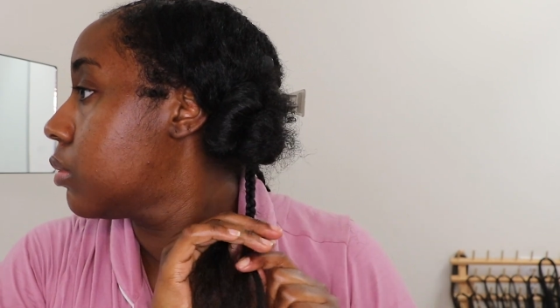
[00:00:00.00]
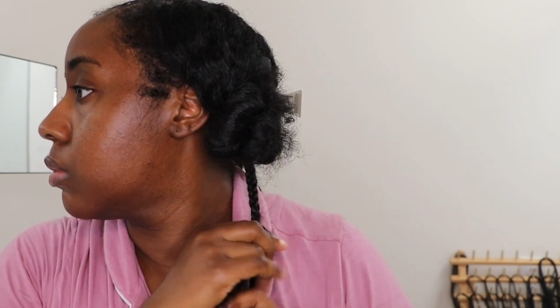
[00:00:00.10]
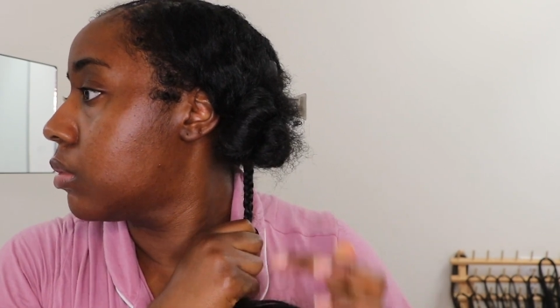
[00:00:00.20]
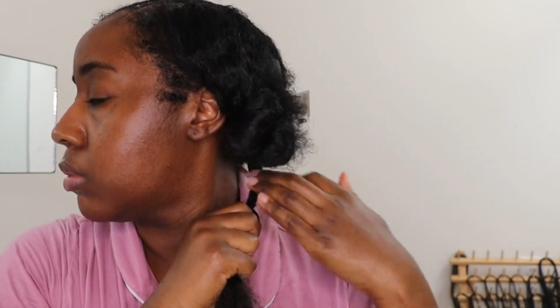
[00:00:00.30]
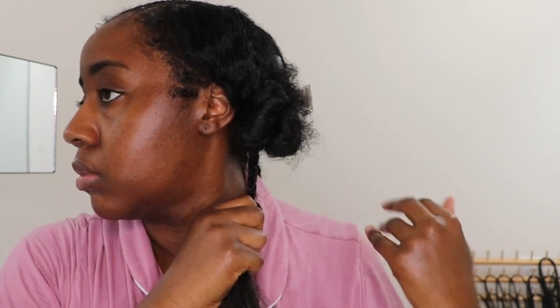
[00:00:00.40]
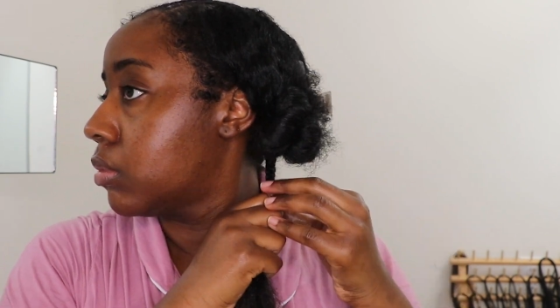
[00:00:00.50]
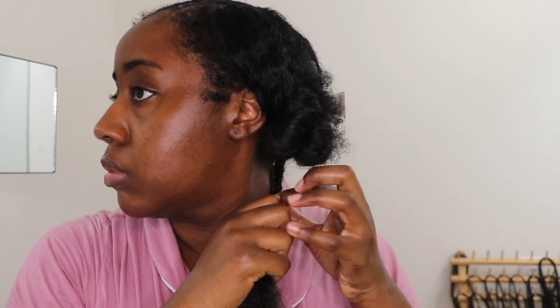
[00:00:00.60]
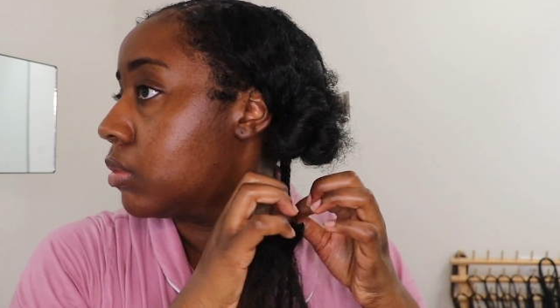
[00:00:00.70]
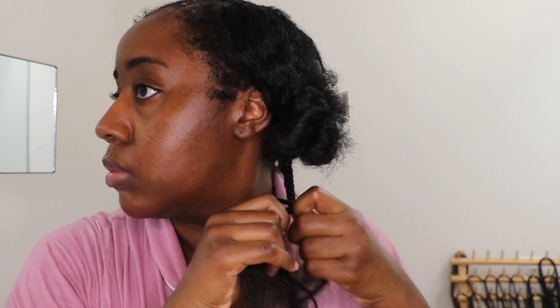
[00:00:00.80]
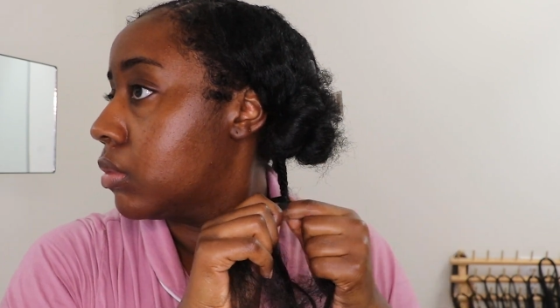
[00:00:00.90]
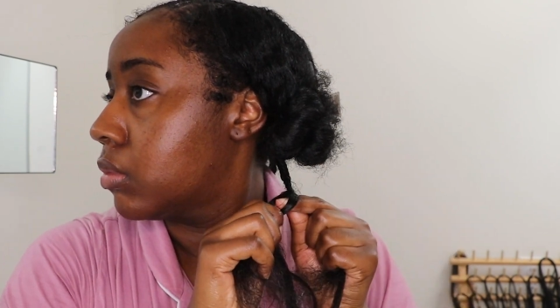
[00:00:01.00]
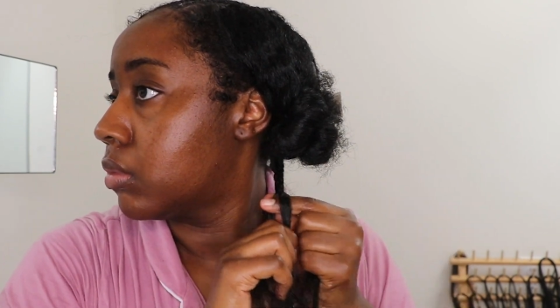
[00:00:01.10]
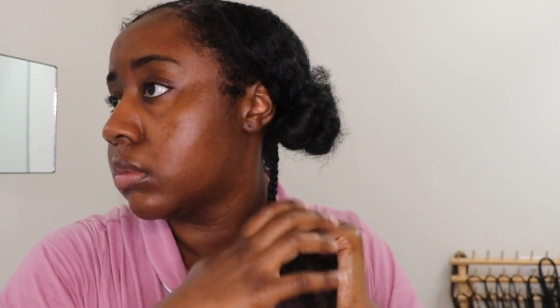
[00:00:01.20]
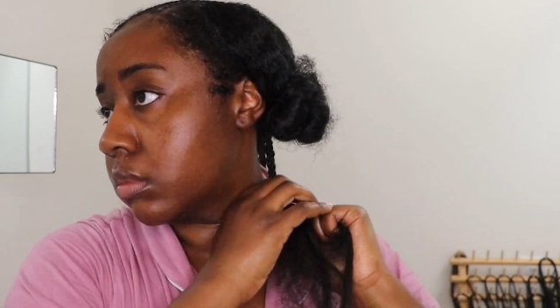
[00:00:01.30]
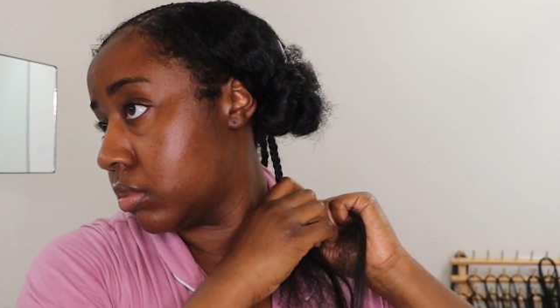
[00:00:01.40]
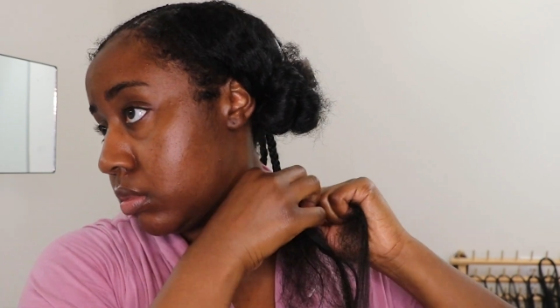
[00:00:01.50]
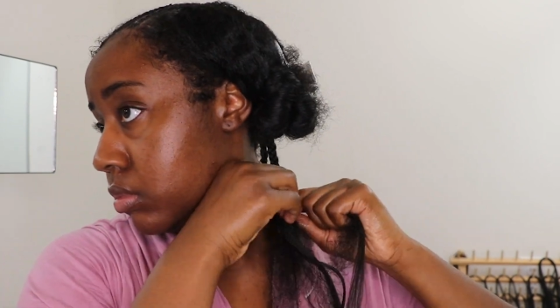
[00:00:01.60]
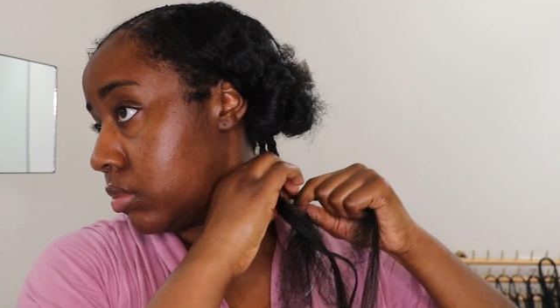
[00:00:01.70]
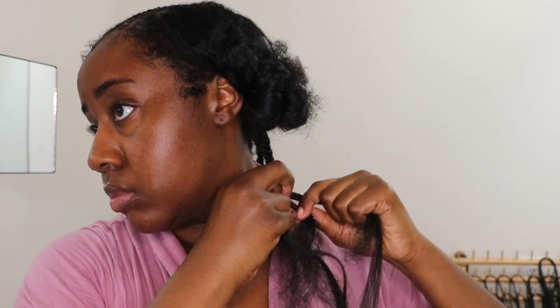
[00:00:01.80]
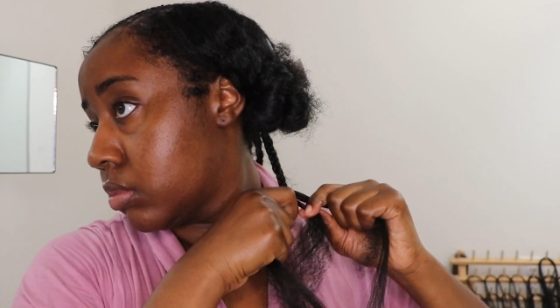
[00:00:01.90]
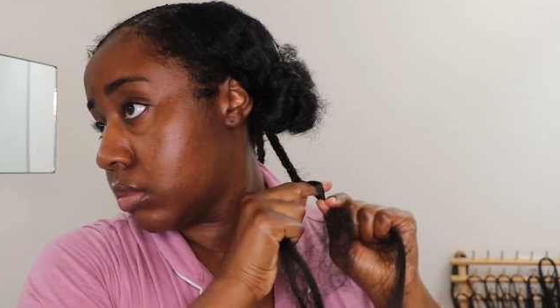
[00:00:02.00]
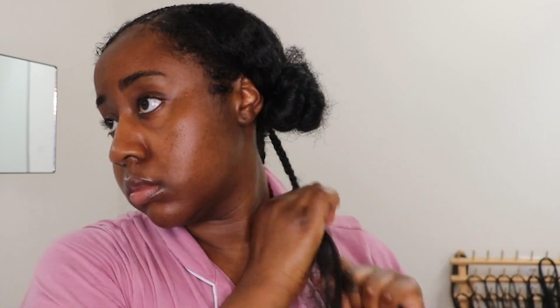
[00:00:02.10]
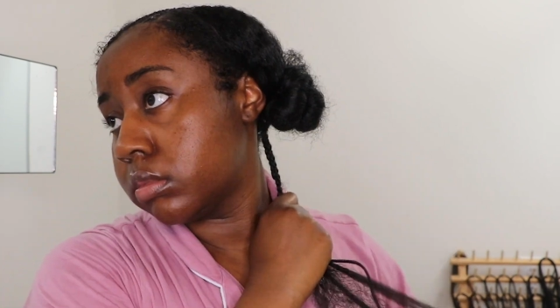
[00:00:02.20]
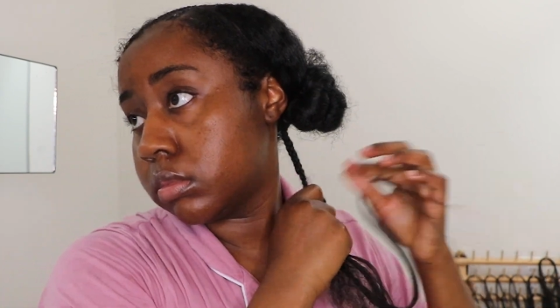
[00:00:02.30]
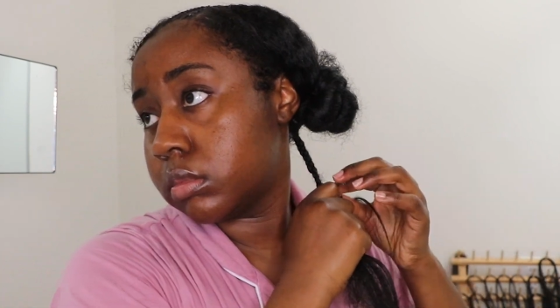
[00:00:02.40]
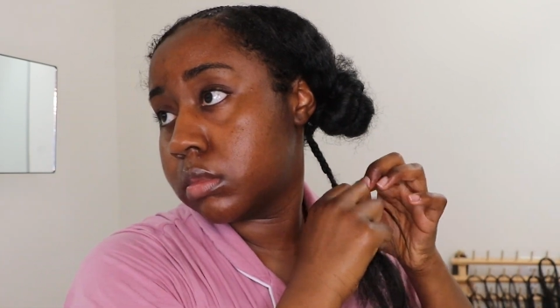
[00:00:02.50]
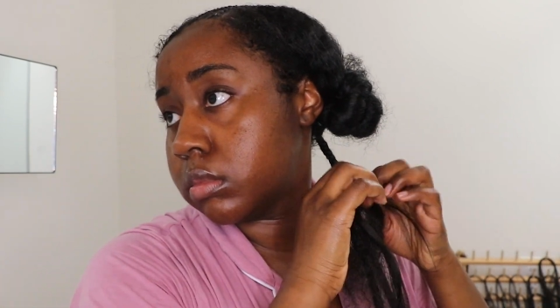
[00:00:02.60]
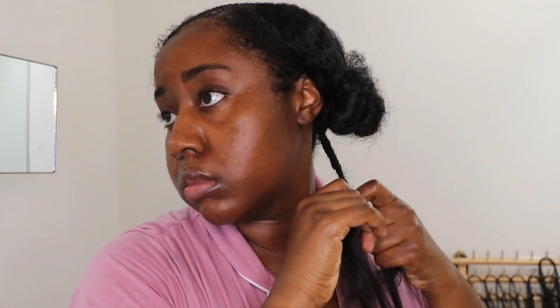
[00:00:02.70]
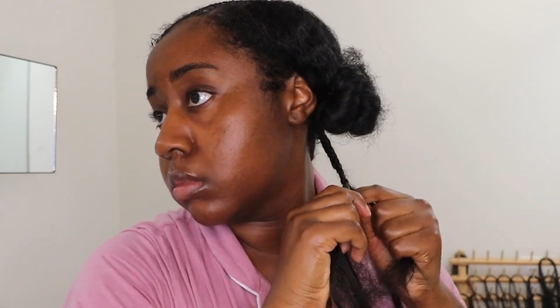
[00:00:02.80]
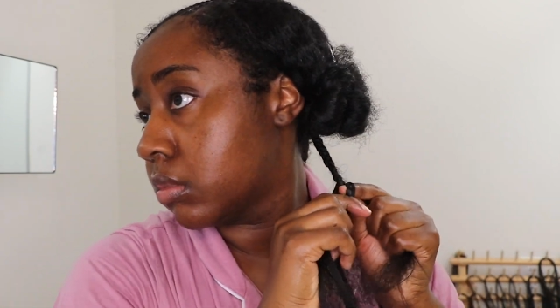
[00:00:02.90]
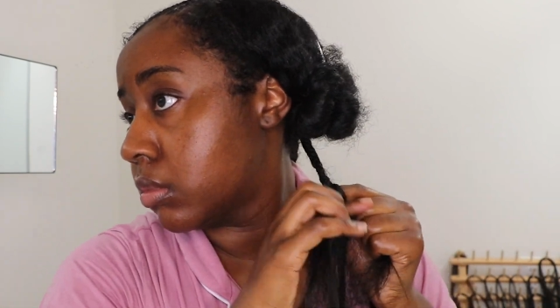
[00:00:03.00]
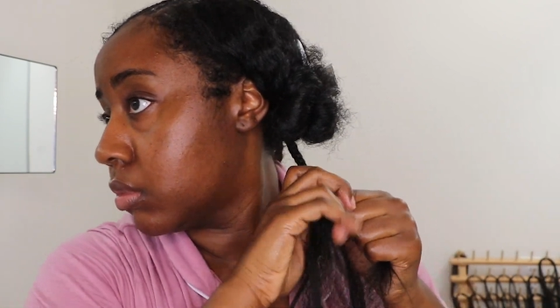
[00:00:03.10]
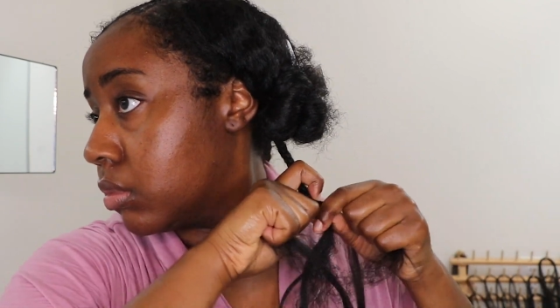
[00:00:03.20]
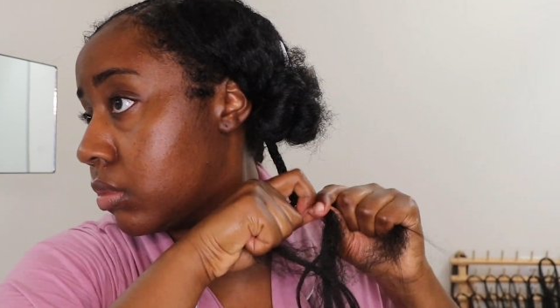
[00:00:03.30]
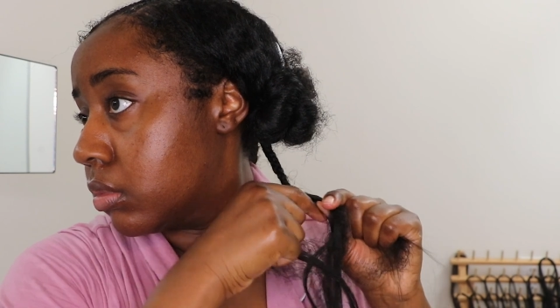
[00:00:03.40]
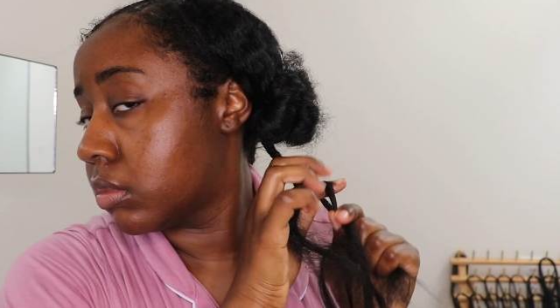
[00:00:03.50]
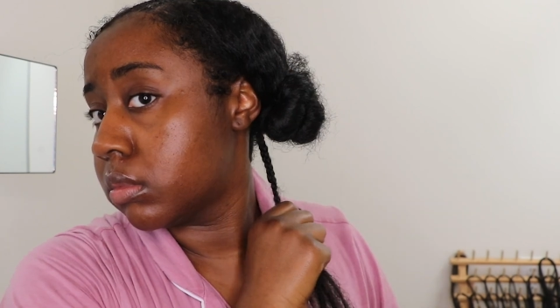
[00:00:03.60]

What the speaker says: wrapped around my right hand, pointer and thumb finger,